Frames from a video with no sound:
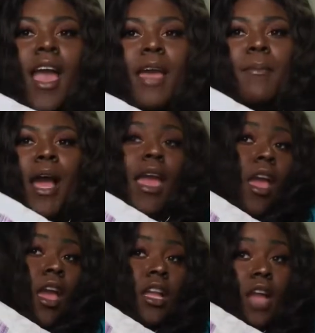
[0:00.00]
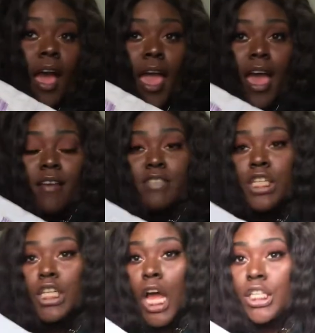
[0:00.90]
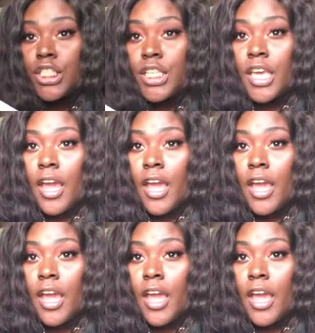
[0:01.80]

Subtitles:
In my hand I have Tinashe